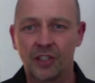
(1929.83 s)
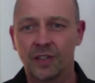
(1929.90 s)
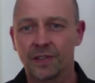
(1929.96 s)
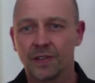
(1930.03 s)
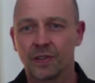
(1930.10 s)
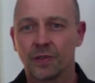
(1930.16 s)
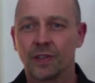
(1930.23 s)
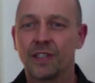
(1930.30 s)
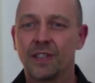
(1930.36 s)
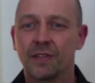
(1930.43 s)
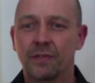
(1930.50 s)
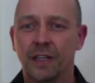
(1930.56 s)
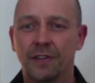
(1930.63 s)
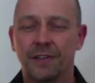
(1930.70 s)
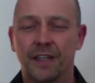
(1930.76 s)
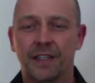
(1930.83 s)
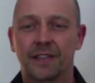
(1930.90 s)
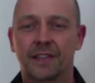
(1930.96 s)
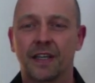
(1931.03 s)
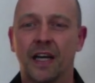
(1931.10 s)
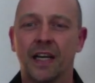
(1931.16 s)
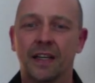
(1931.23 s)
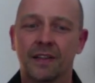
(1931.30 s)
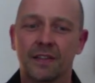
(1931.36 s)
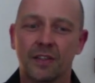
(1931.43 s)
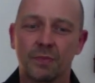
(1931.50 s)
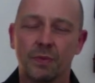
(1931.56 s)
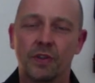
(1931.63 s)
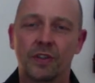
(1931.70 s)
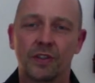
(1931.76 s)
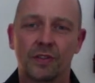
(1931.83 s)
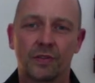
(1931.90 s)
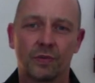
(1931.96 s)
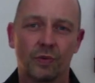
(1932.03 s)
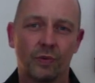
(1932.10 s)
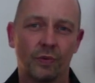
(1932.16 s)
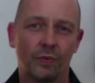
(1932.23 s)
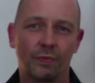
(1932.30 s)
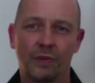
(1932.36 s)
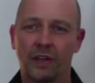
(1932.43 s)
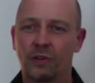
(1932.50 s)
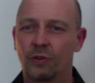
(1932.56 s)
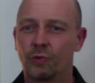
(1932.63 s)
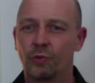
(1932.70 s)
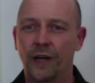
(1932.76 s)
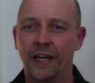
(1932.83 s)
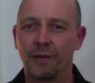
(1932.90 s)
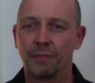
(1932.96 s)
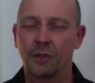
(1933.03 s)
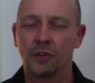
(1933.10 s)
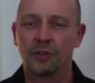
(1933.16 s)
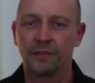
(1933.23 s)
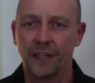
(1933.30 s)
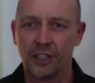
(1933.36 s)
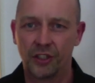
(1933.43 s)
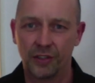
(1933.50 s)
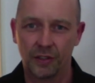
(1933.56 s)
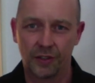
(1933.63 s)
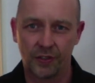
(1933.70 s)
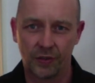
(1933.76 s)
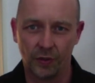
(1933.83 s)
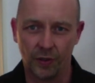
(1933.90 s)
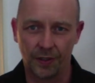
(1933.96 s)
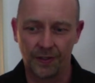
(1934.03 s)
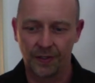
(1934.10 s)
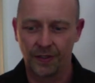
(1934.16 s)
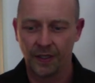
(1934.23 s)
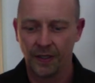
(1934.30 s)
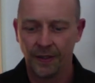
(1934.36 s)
Also, he's a very nice guy, and this book is a great motivational source.